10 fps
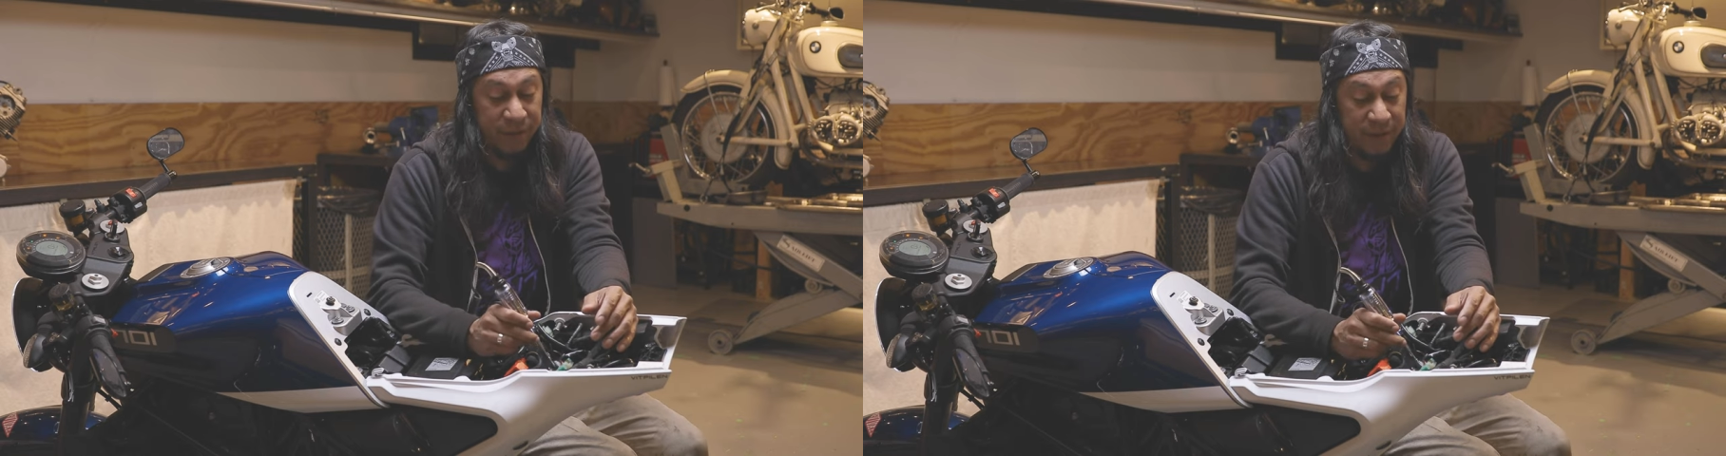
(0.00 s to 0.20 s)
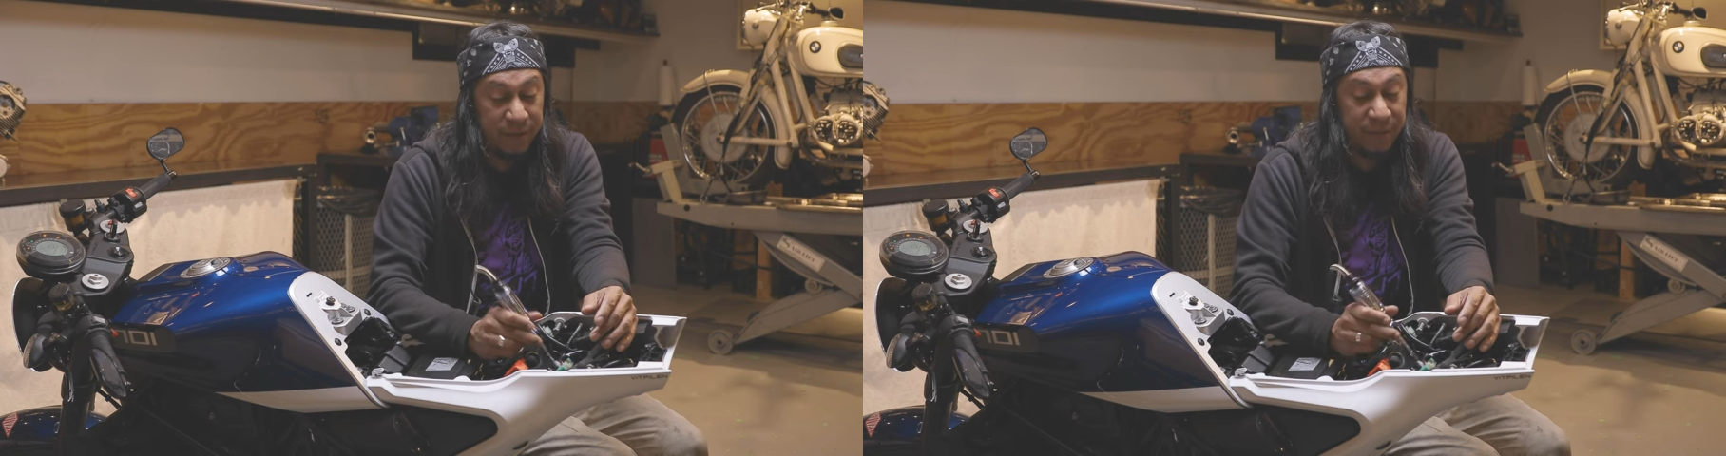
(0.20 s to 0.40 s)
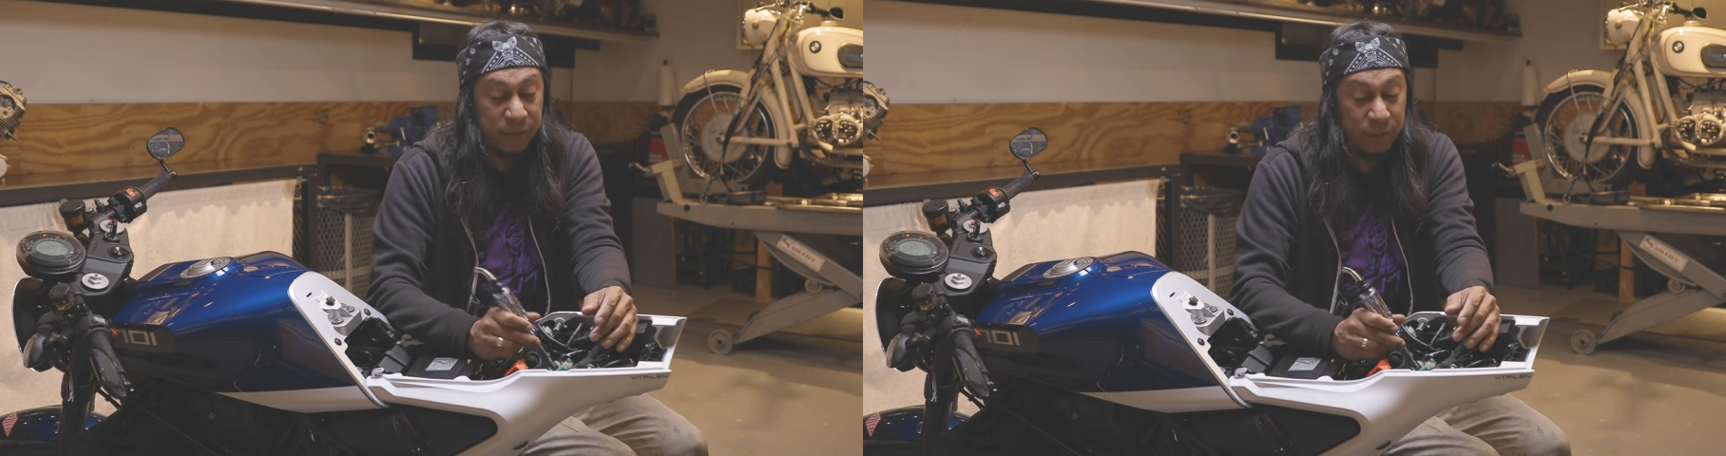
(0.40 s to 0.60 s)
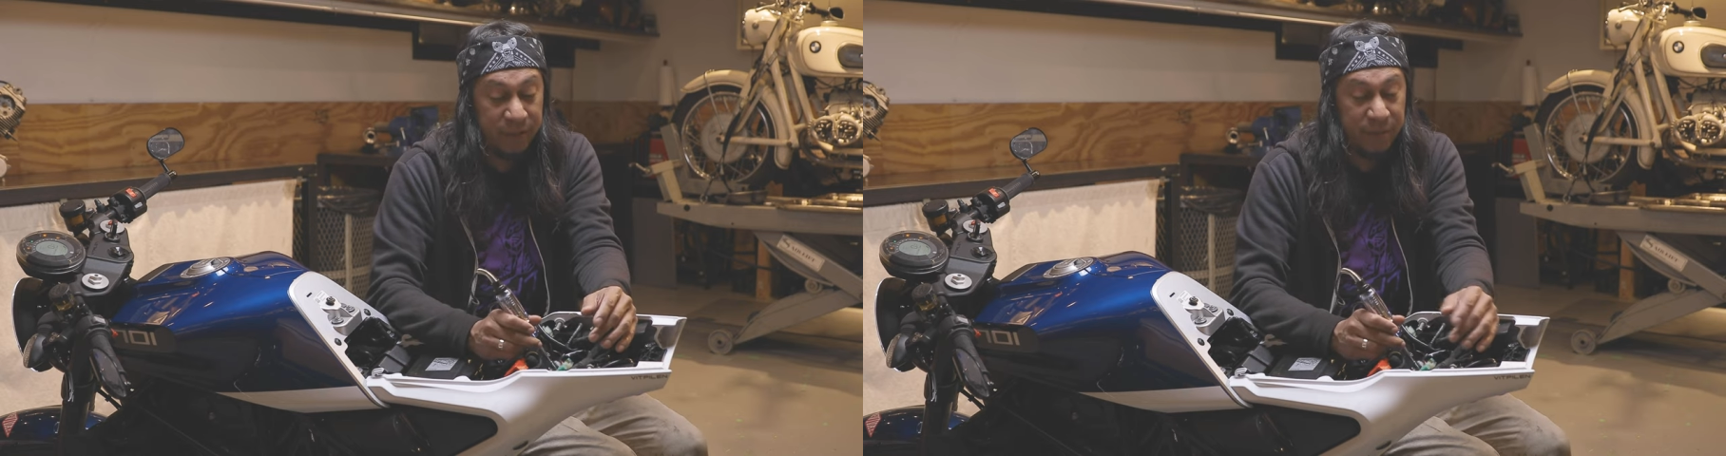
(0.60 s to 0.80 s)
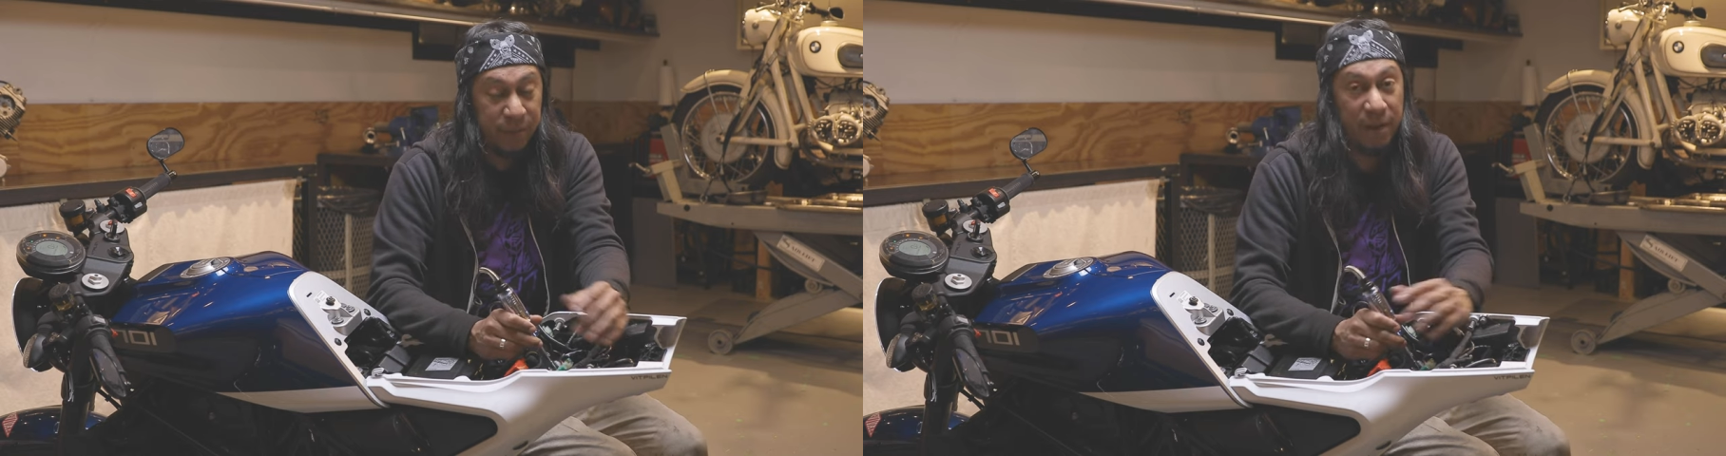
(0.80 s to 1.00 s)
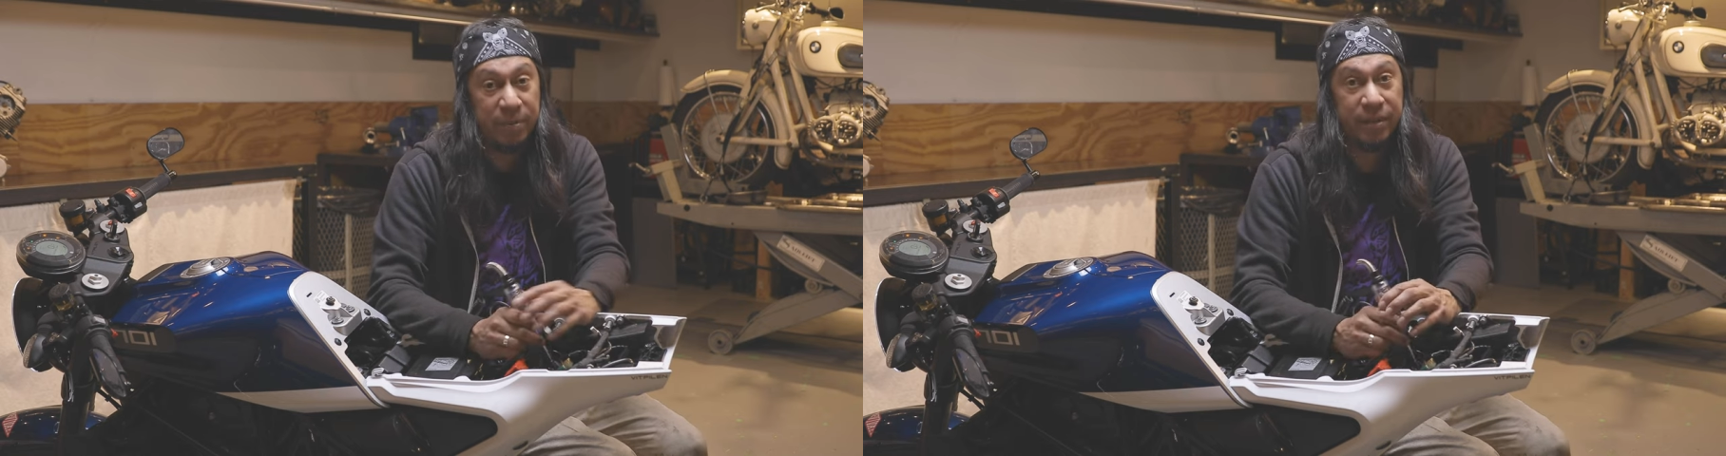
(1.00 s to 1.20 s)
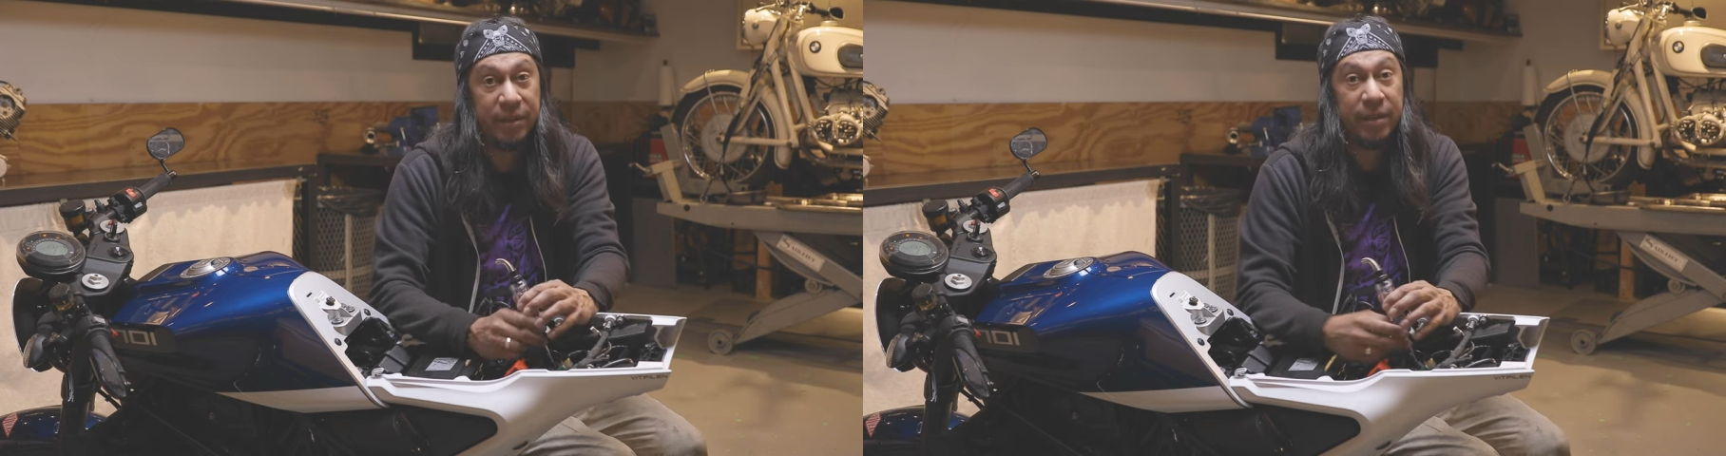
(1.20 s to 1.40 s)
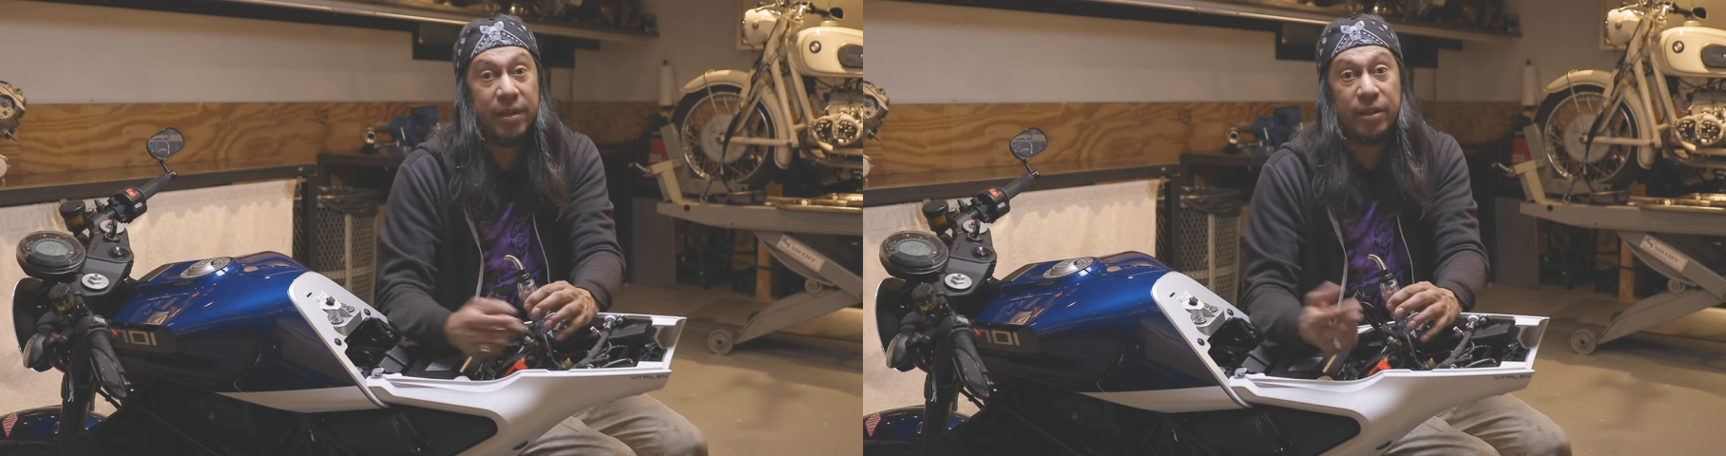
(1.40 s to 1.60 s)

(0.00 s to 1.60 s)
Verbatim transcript: Everything's working properly.